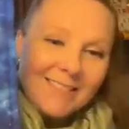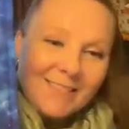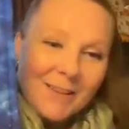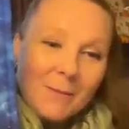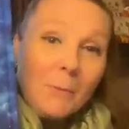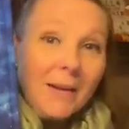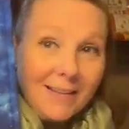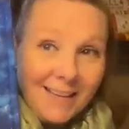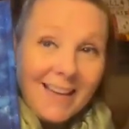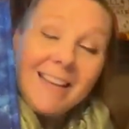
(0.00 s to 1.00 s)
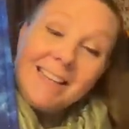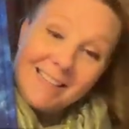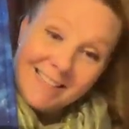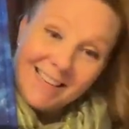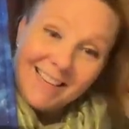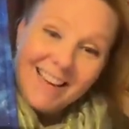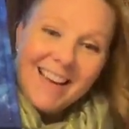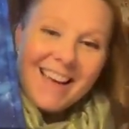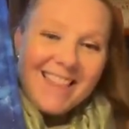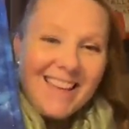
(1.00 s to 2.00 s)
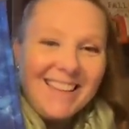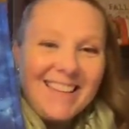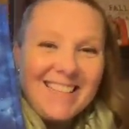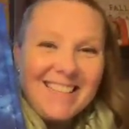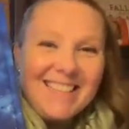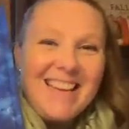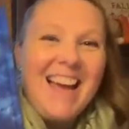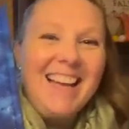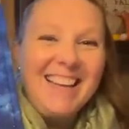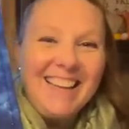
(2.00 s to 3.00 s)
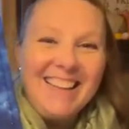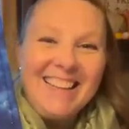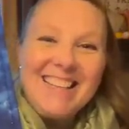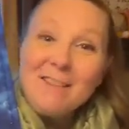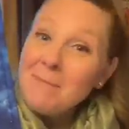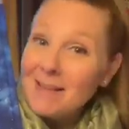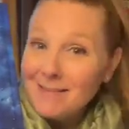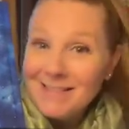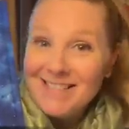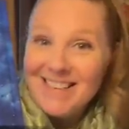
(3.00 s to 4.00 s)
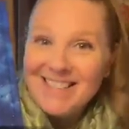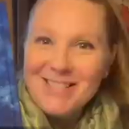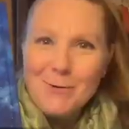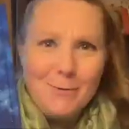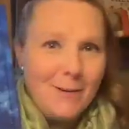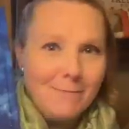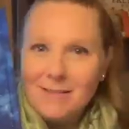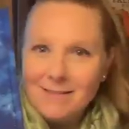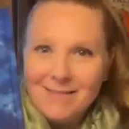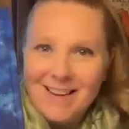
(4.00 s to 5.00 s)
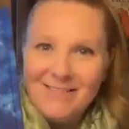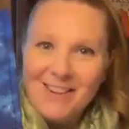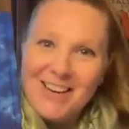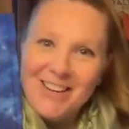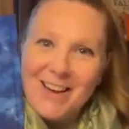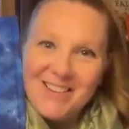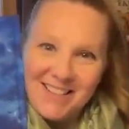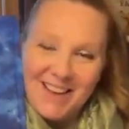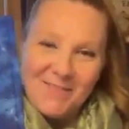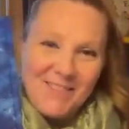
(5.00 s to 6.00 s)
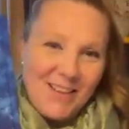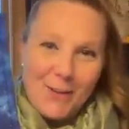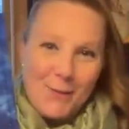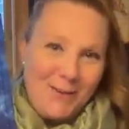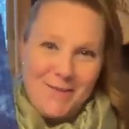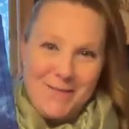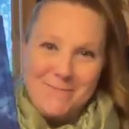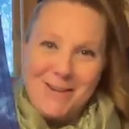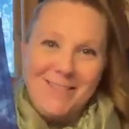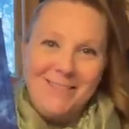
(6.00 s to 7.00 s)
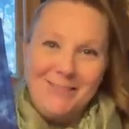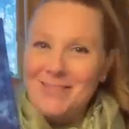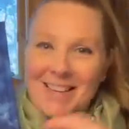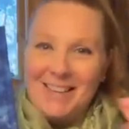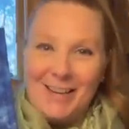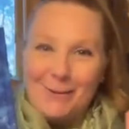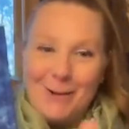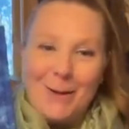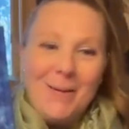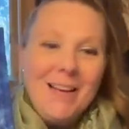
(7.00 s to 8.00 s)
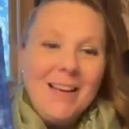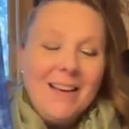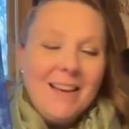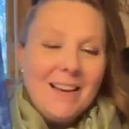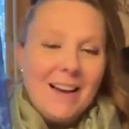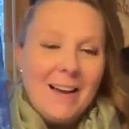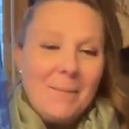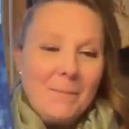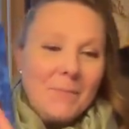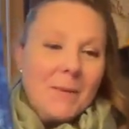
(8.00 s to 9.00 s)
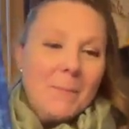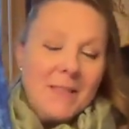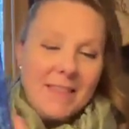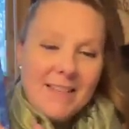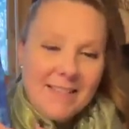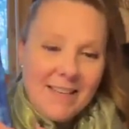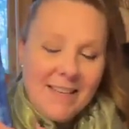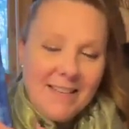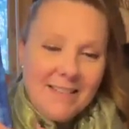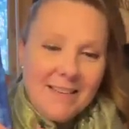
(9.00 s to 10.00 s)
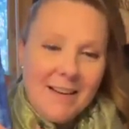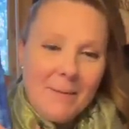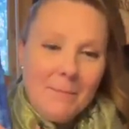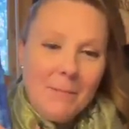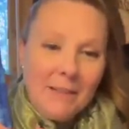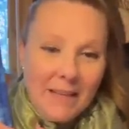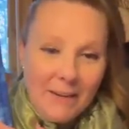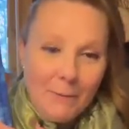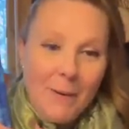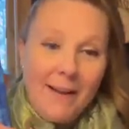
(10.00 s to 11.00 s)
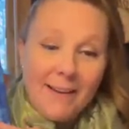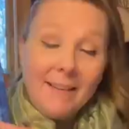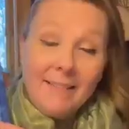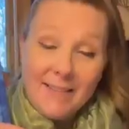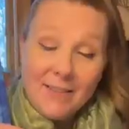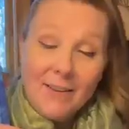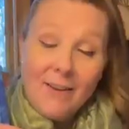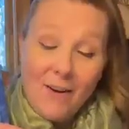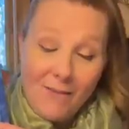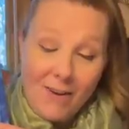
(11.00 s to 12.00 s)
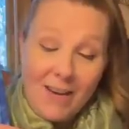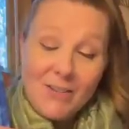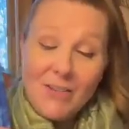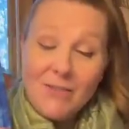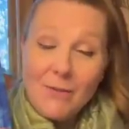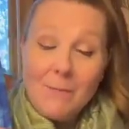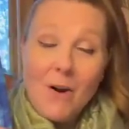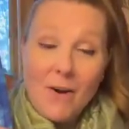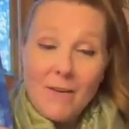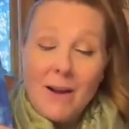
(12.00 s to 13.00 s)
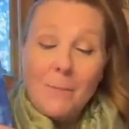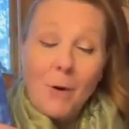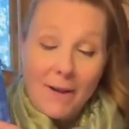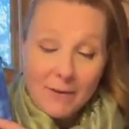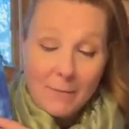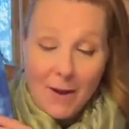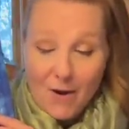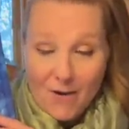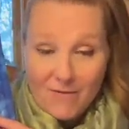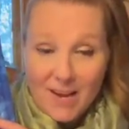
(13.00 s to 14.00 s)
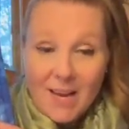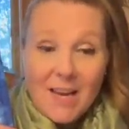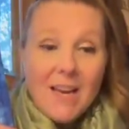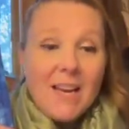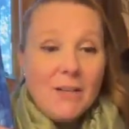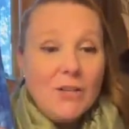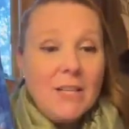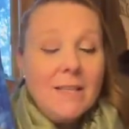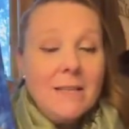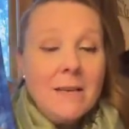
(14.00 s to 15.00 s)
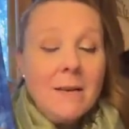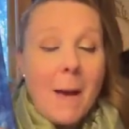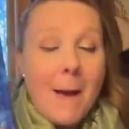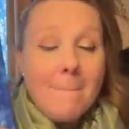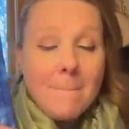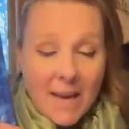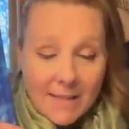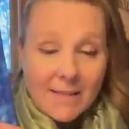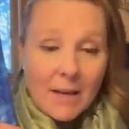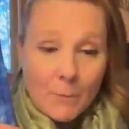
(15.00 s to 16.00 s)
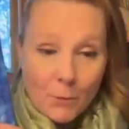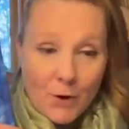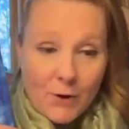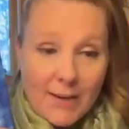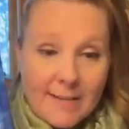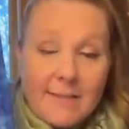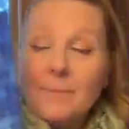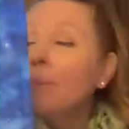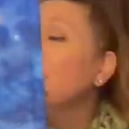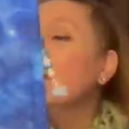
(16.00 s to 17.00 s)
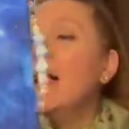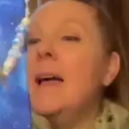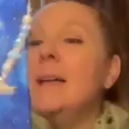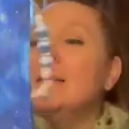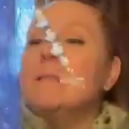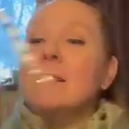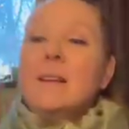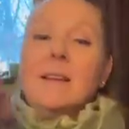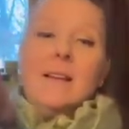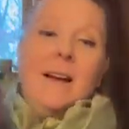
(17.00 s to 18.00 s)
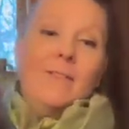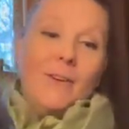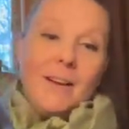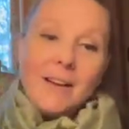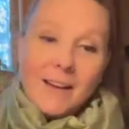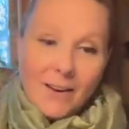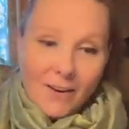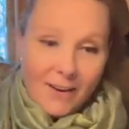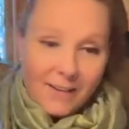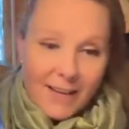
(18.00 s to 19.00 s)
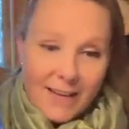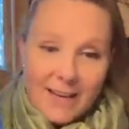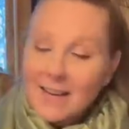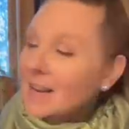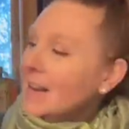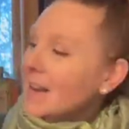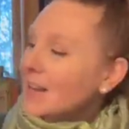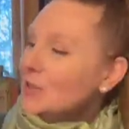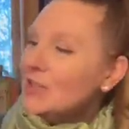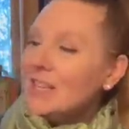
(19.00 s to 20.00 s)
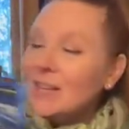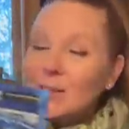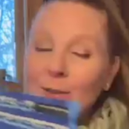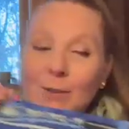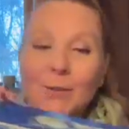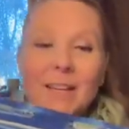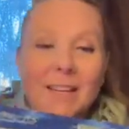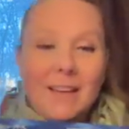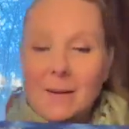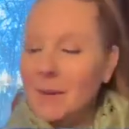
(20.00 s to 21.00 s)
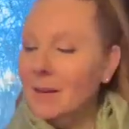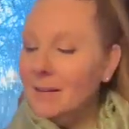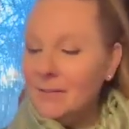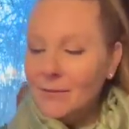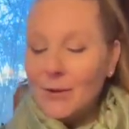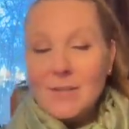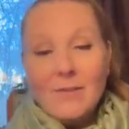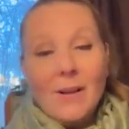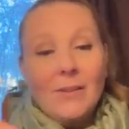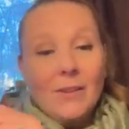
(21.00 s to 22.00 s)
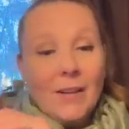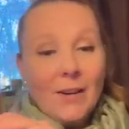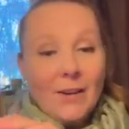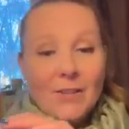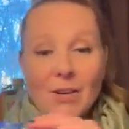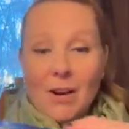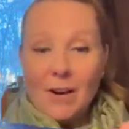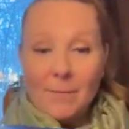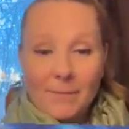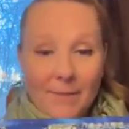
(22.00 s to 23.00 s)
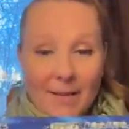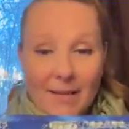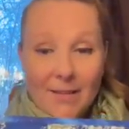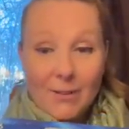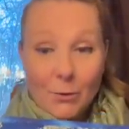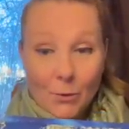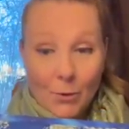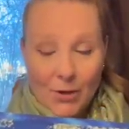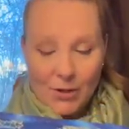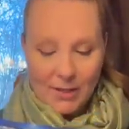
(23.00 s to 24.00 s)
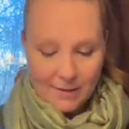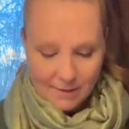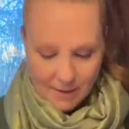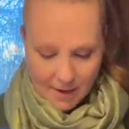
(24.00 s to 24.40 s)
with Brandi and Nise. And then Lisa messaged us, and she was like, what's going on? Why did I just sell 3 of them right in like a row? But this is Believe by Lisa Harvey. She's from Crafted by Harvey, and she is an amazing embroideress. And I've already got it all kitted, and she included, I mean, first of all, look at her charm. It's gorgeous.